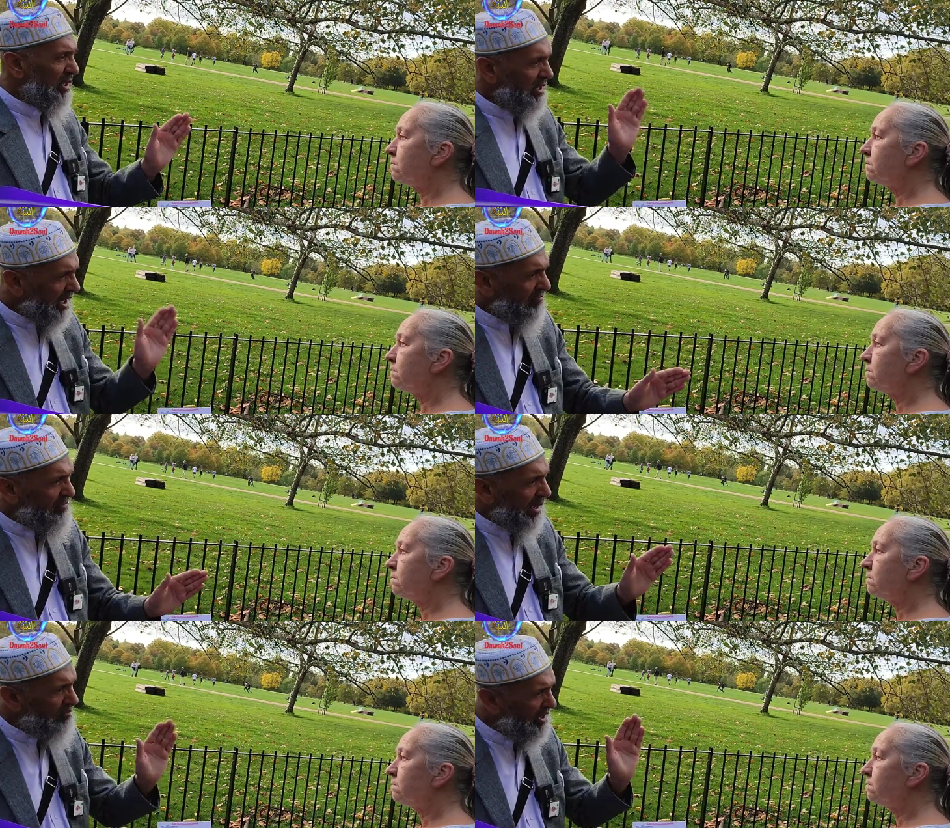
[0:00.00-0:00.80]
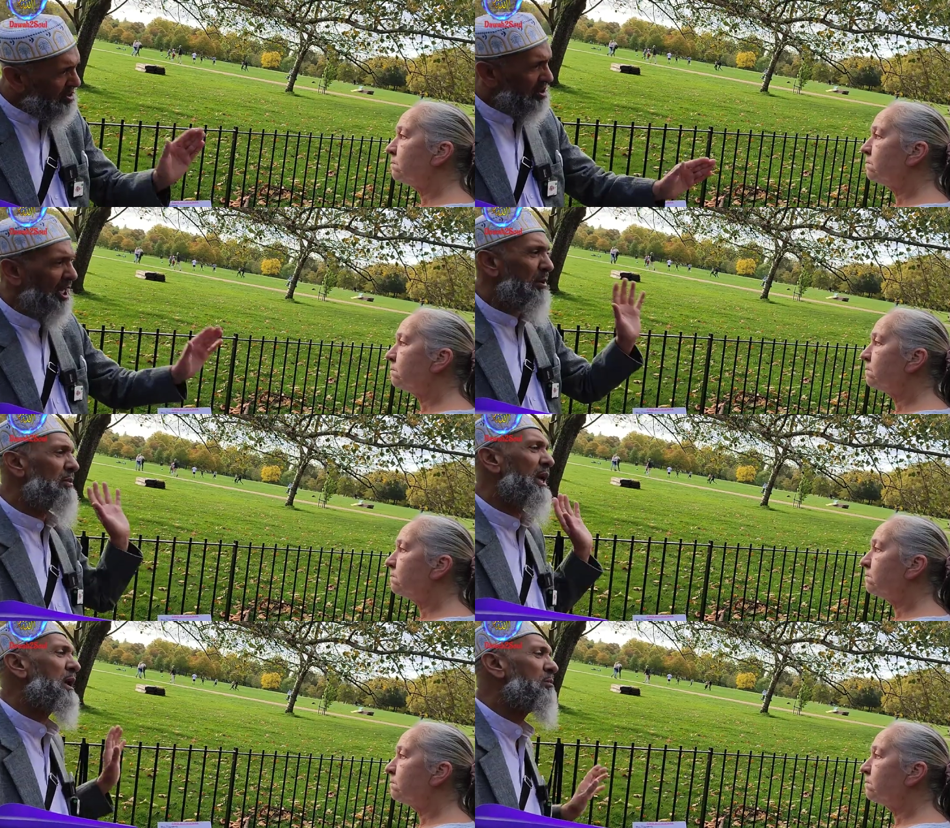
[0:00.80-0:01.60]
Speaker 1: will give them the
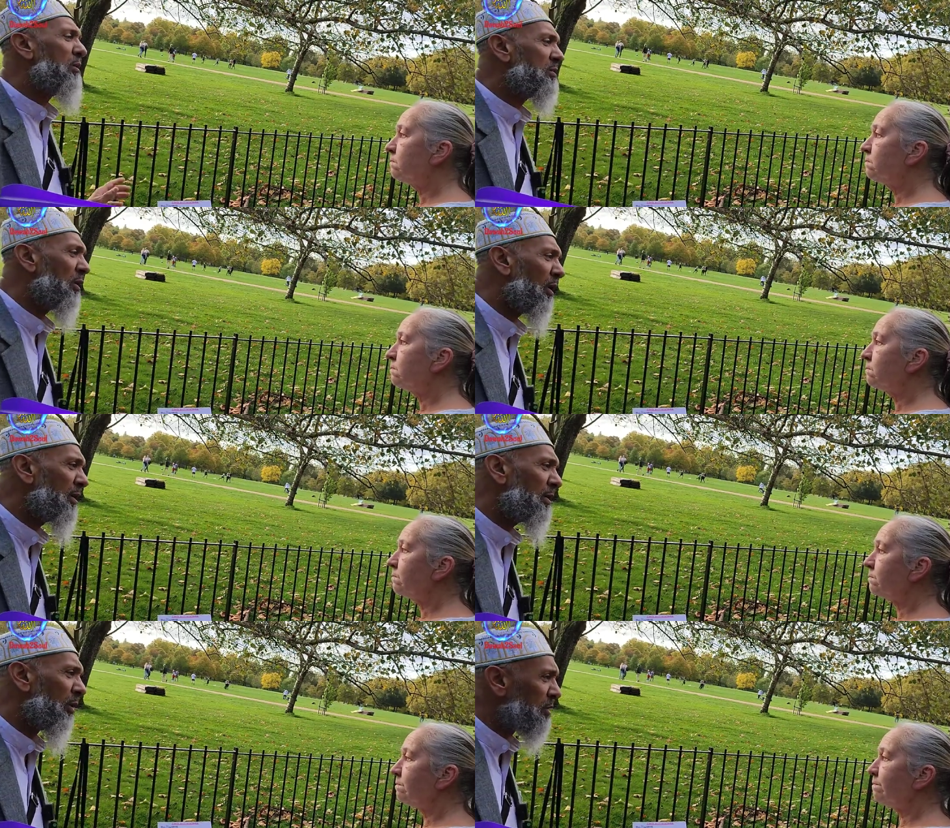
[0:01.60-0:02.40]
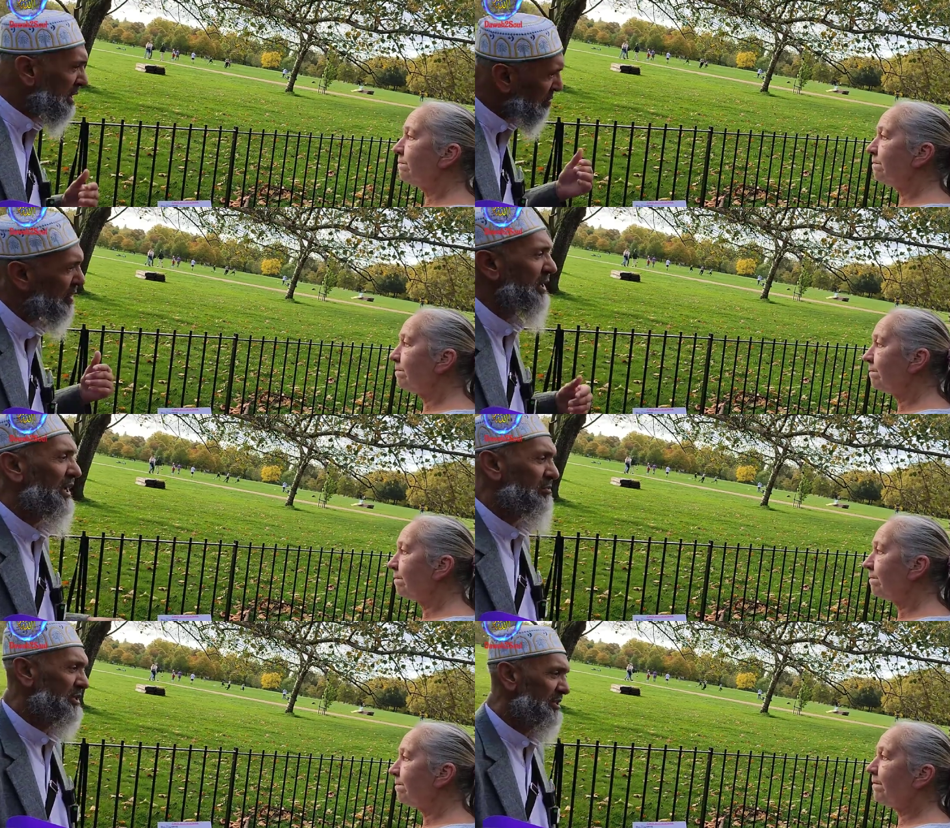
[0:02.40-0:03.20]
same name of God or
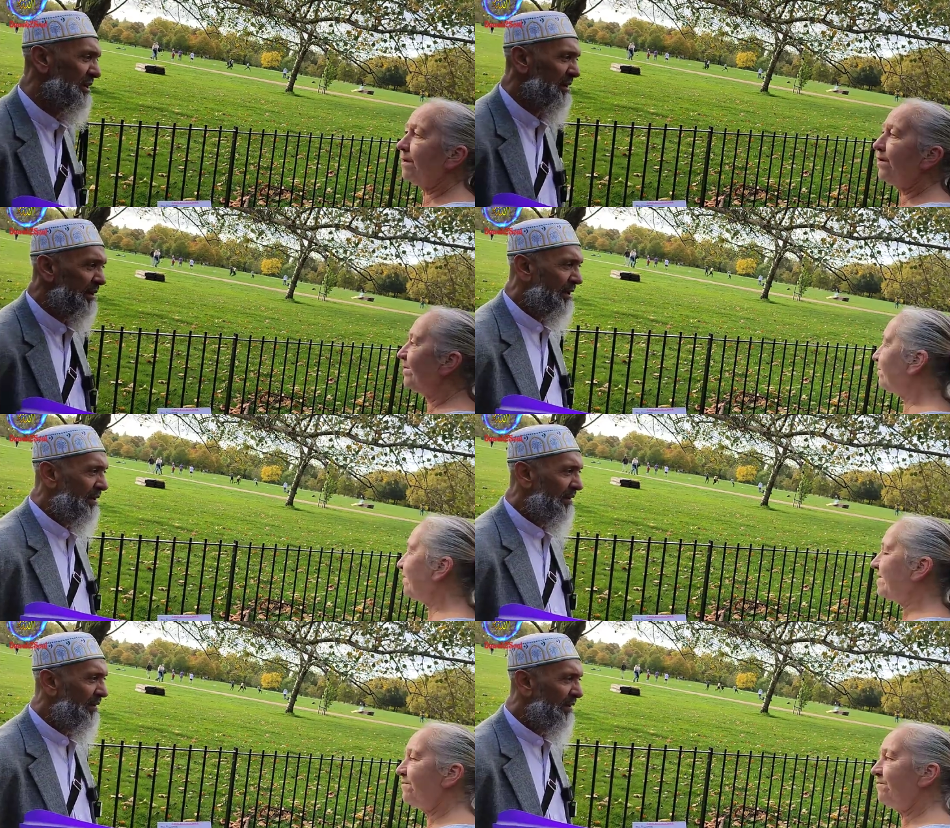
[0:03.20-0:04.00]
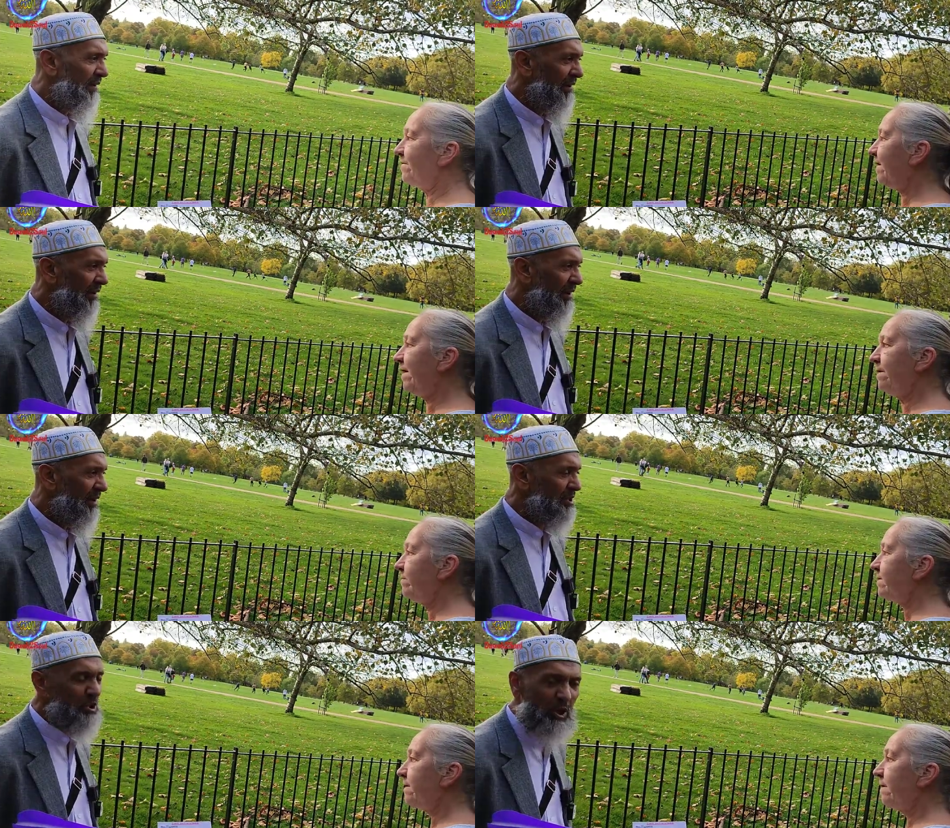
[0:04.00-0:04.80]
different names? No, there'll be
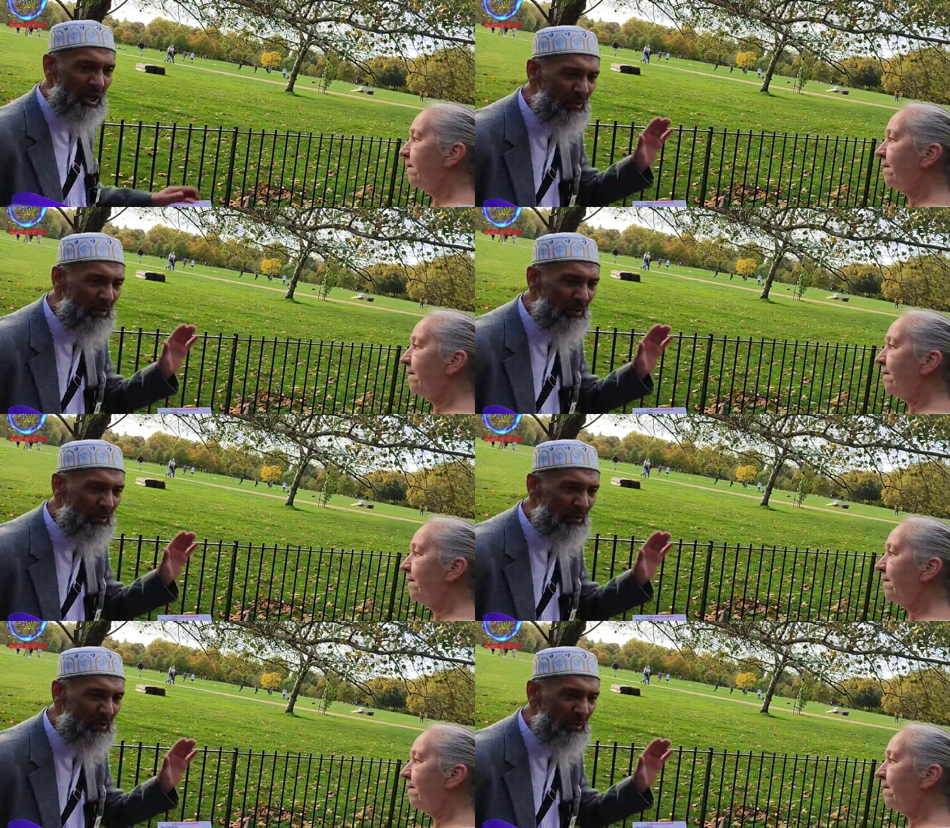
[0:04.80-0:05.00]
different names.